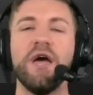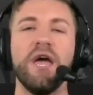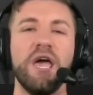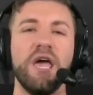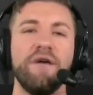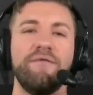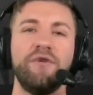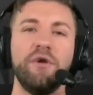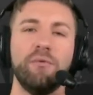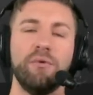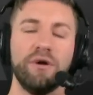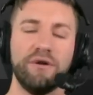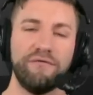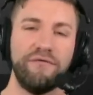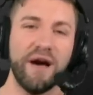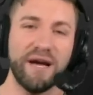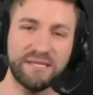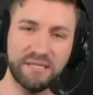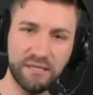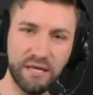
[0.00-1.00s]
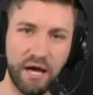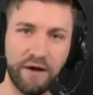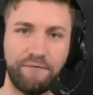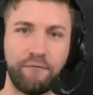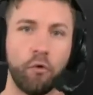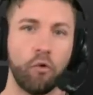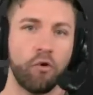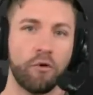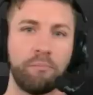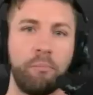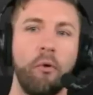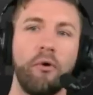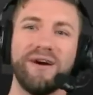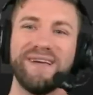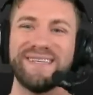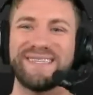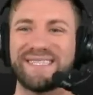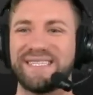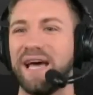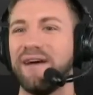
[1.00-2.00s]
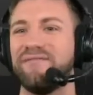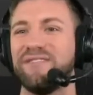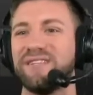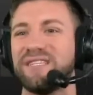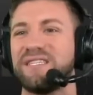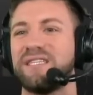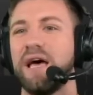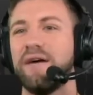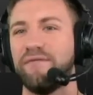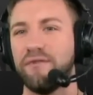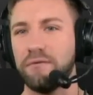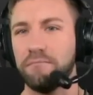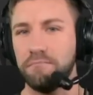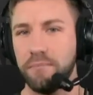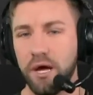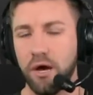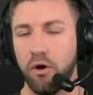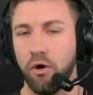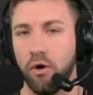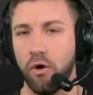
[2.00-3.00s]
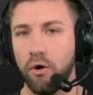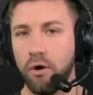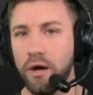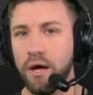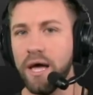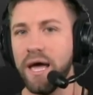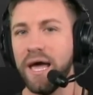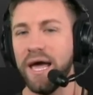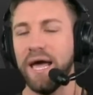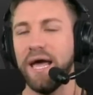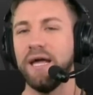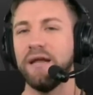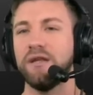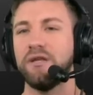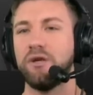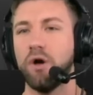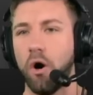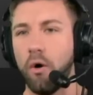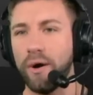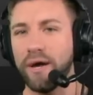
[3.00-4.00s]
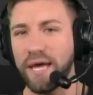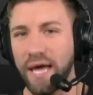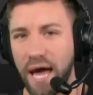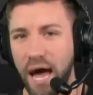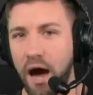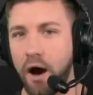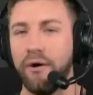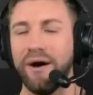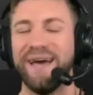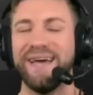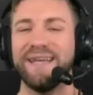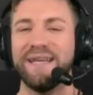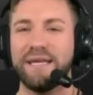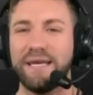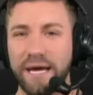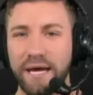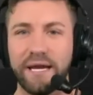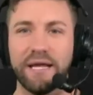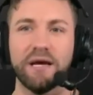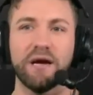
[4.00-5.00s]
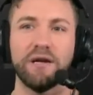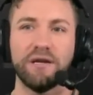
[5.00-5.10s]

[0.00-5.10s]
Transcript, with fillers: if you invest that 4.77 mil and going out and getting a